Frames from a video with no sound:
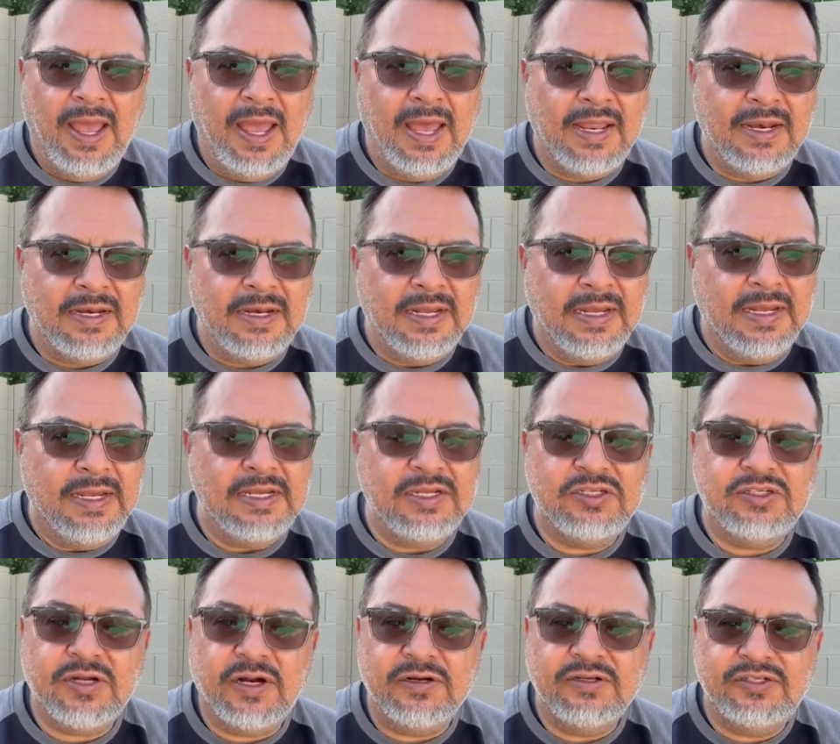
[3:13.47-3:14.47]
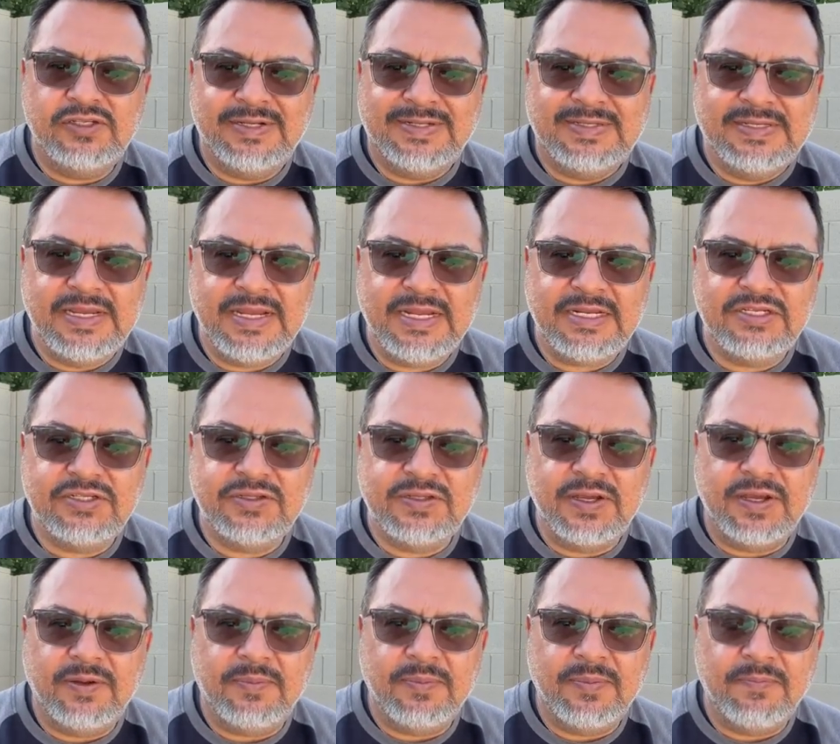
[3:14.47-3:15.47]
And he starts to teach
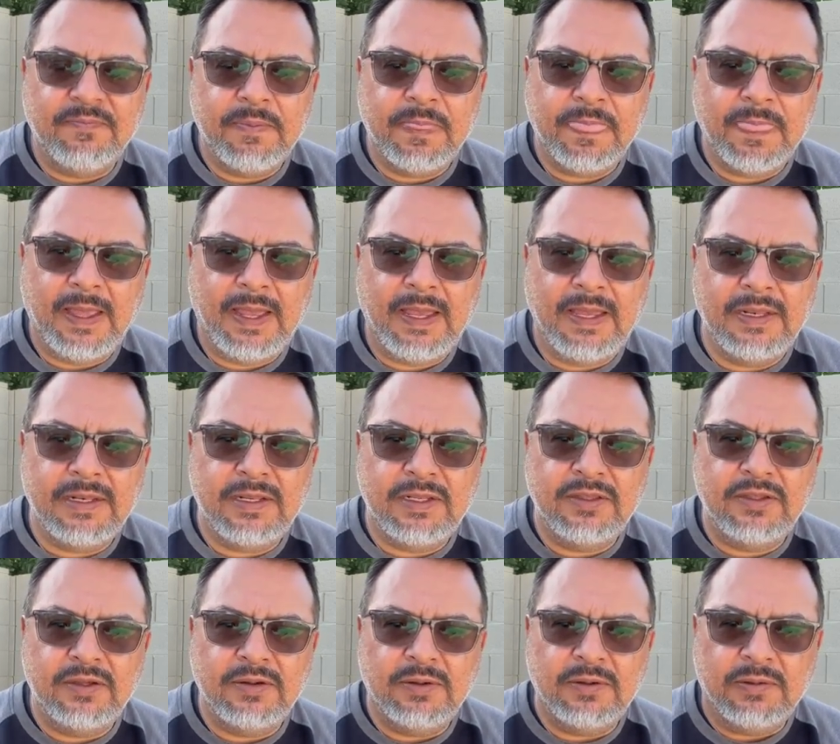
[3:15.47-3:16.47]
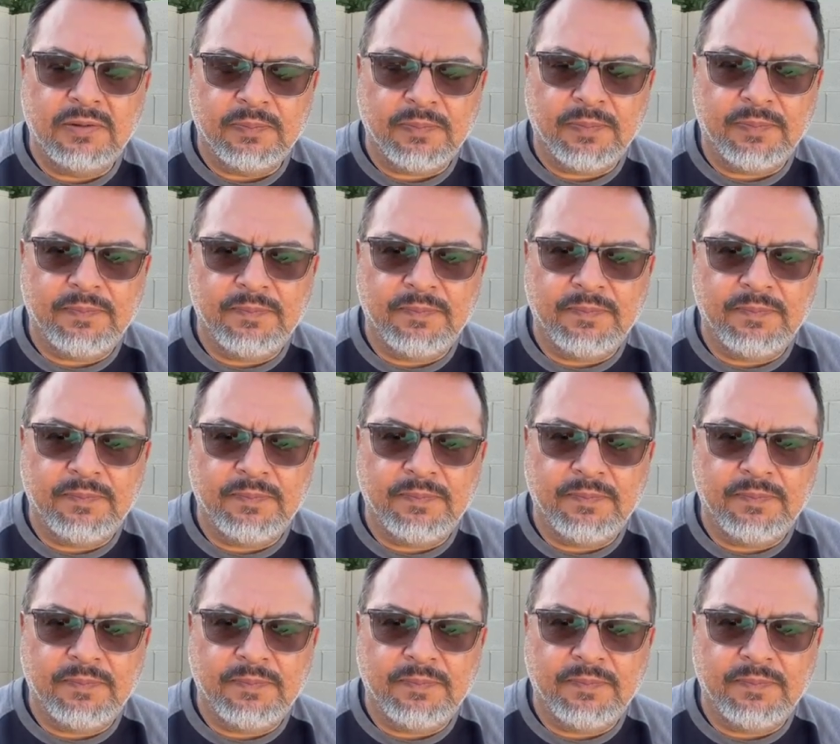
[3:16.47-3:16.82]
them. And in the